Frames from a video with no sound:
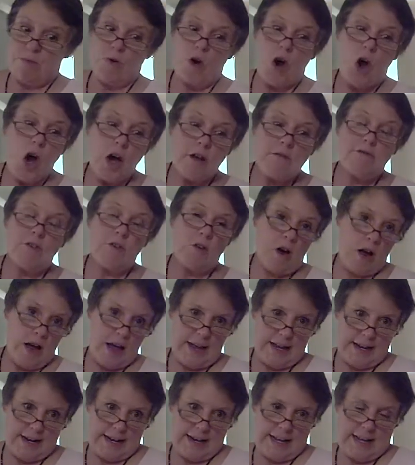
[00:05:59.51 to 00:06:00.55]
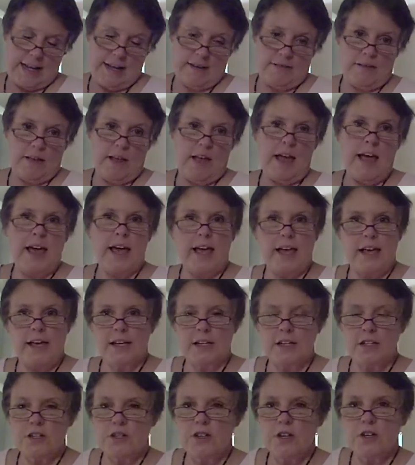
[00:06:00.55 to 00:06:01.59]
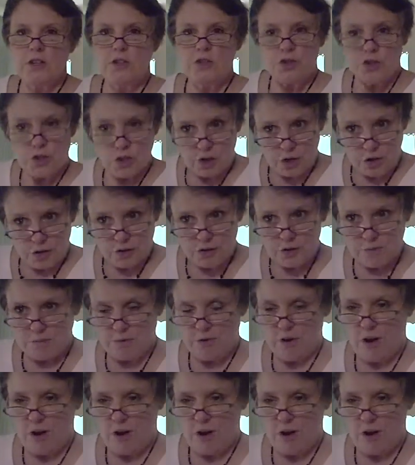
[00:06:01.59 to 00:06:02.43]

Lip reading: broad variety. And you should use a